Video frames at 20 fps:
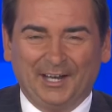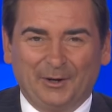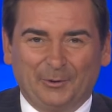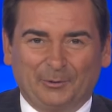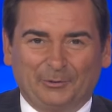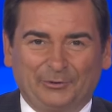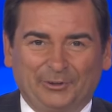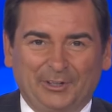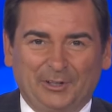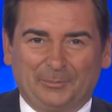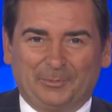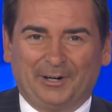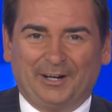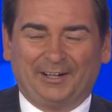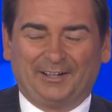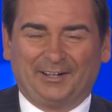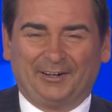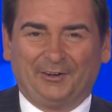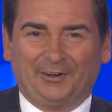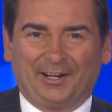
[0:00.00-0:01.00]
We'll see you bright
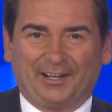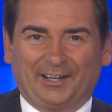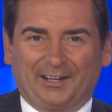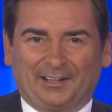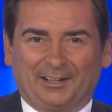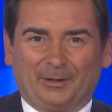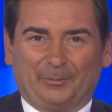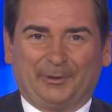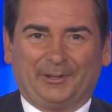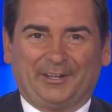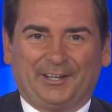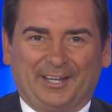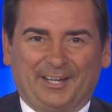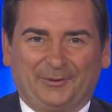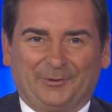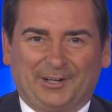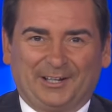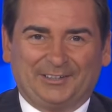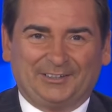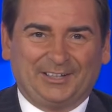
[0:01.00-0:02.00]
and early on
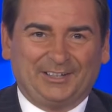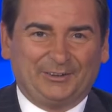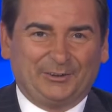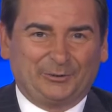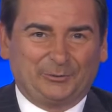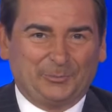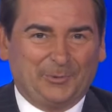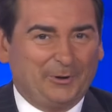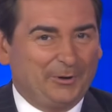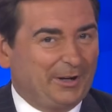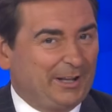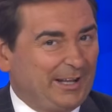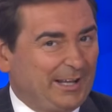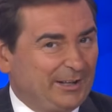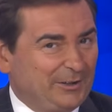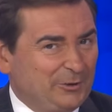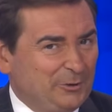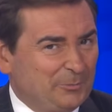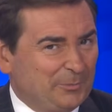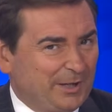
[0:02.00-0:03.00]
WKYT this morning,
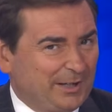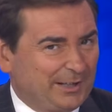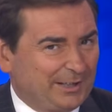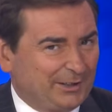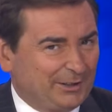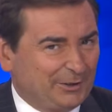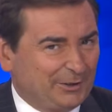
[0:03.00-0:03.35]
and you make it a